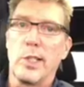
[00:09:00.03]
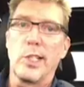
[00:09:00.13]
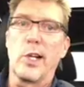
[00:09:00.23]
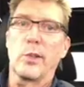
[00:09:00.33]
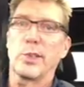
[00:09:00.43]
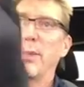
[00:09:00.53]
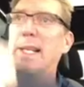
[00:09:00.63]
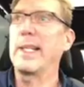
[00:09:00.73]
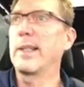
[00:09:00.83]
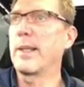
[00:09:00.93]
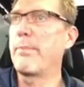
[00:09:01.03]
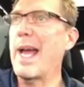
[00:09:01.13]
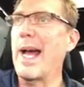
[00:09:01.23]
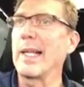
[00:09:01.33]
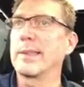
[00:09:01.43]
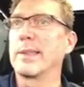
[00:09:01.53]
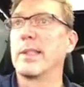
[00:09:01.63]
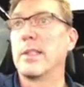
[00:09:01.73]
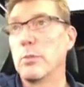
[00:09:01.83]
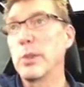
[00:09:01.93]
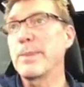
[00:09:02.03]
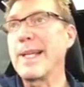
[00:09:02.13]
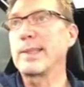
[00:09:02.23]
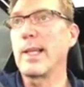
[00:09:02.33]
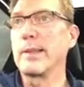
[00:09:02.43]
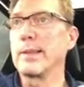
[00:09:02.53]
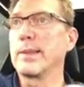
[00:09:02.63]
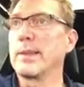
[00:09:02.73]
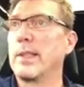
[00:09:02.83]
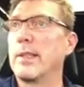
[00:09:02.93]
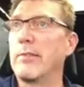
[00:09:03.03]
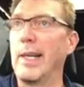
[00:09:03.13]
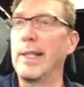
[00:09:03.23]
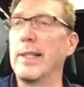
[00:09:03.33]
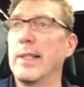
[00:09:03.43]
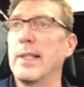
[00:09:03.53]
you know, swinging in the bat, which makes sense, right?